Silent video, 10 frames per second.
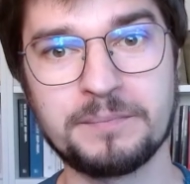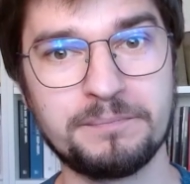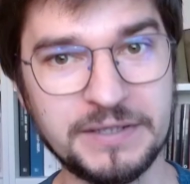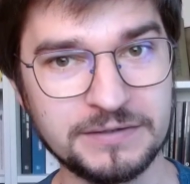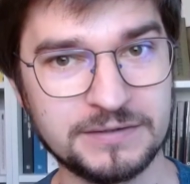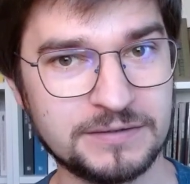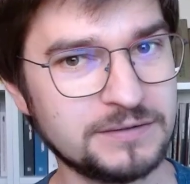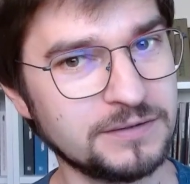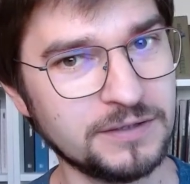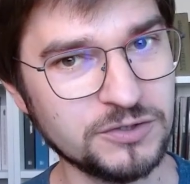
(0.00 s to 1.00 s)
But
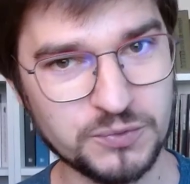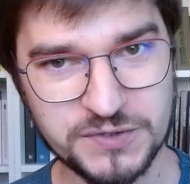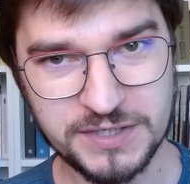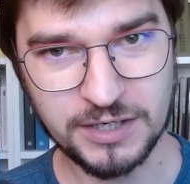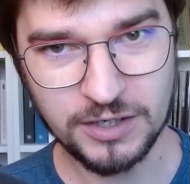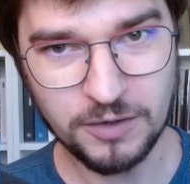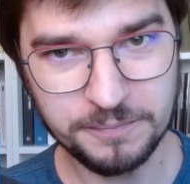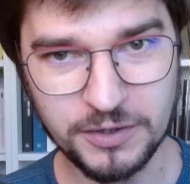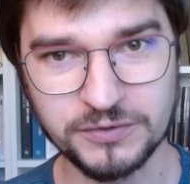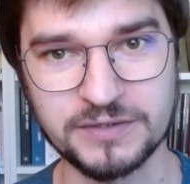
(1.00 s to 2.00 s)
it was a
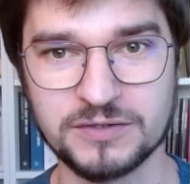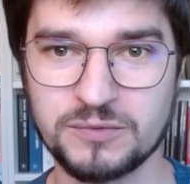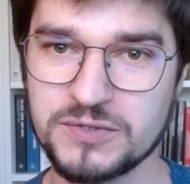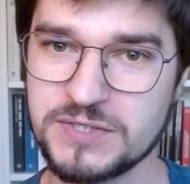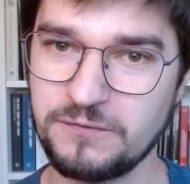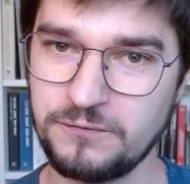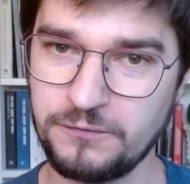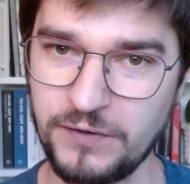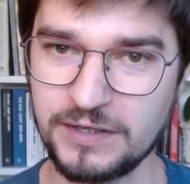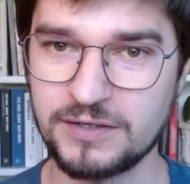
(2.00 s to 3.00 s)
component, it was a
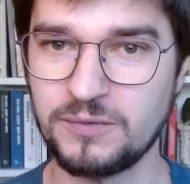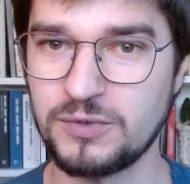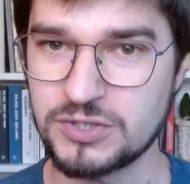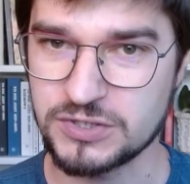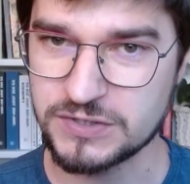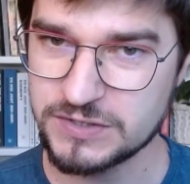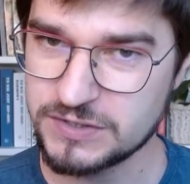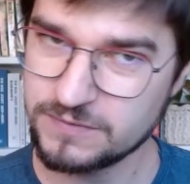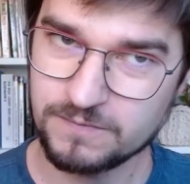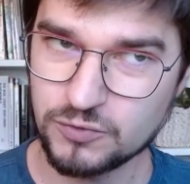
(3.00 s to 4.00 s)
thing which
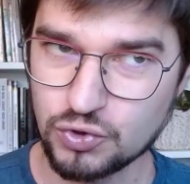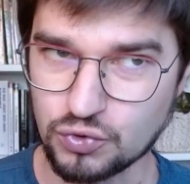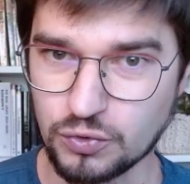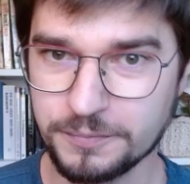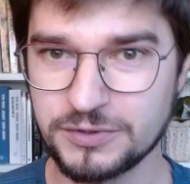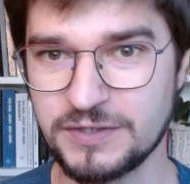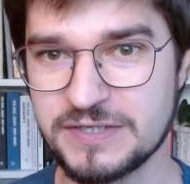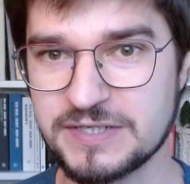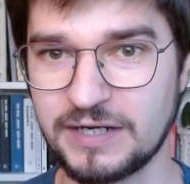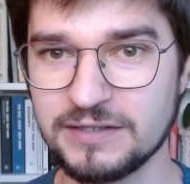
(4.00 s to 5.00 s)
is grouped
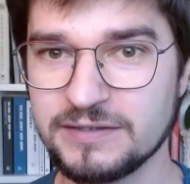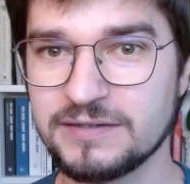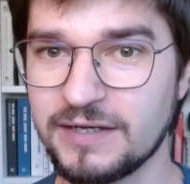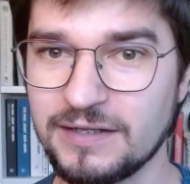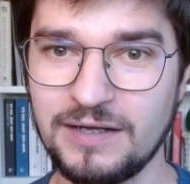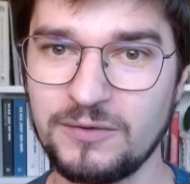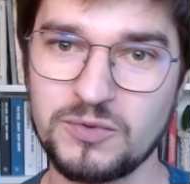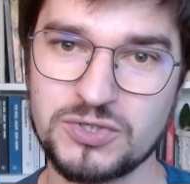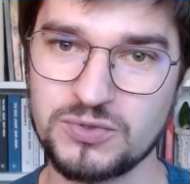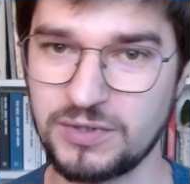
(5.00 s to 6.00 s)
inside in Tekla,
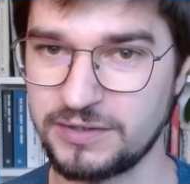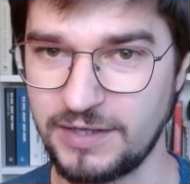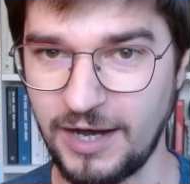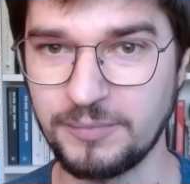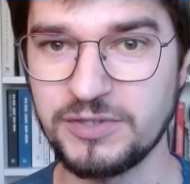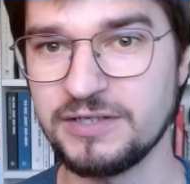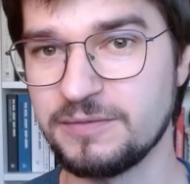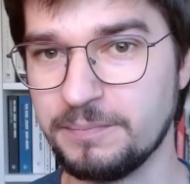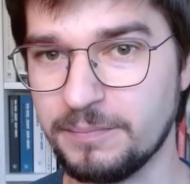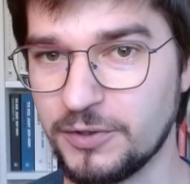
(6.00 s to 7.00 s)
which you can
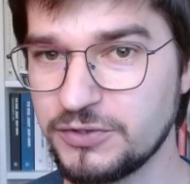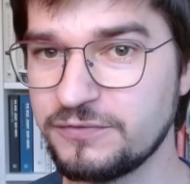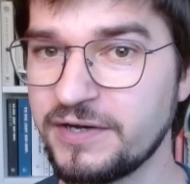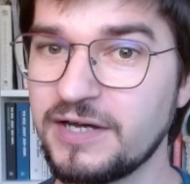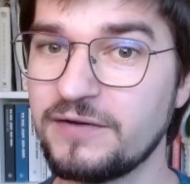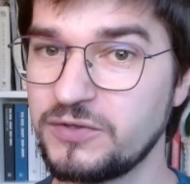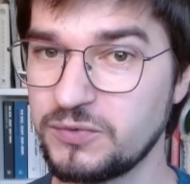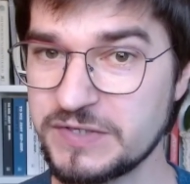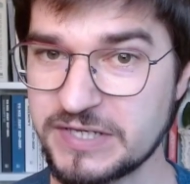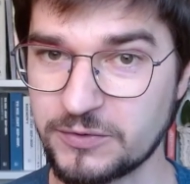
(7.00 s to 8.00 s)
update, modify
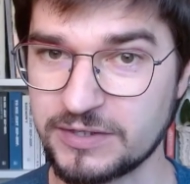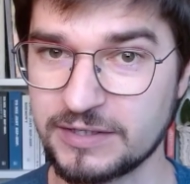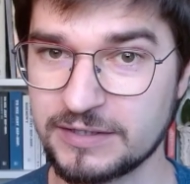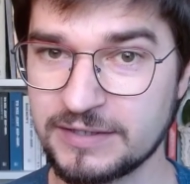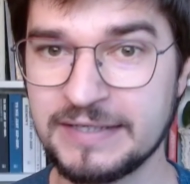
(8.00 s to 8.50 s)
after inserting.